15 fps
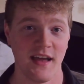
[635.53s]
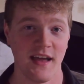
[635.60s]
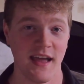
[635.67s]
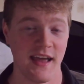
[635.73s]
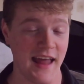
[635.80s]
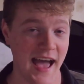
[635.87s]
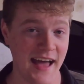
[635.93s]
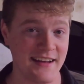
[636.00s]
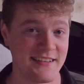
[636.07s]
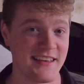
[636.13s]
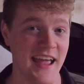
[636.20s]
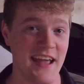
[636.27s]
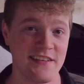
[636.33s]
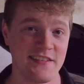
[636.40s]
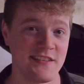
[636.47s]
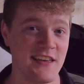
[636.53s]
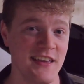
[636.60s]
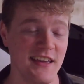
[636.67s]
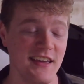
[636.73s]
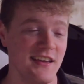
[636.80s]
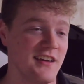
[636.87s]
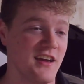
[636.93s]
it had its
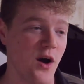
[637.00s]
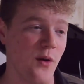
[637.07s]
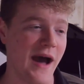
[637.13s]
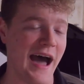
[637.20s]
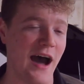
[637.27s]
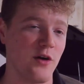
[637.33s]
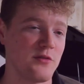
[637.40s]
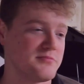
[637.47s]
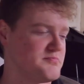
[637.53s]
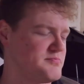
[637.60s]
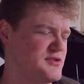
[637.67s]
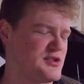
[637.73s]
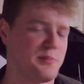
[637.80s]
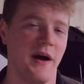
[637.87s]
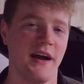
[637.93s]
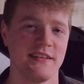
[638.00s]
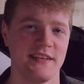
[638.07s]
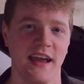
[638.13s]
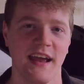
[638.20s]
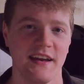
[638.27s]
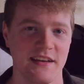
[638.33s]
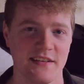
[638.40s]
AC go out
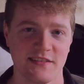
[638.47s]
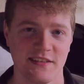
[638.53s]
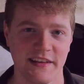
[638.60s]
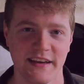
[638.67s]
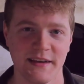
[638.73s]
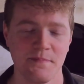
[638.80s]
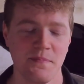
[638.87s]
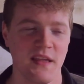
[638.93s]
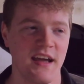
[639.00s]
spontaneously.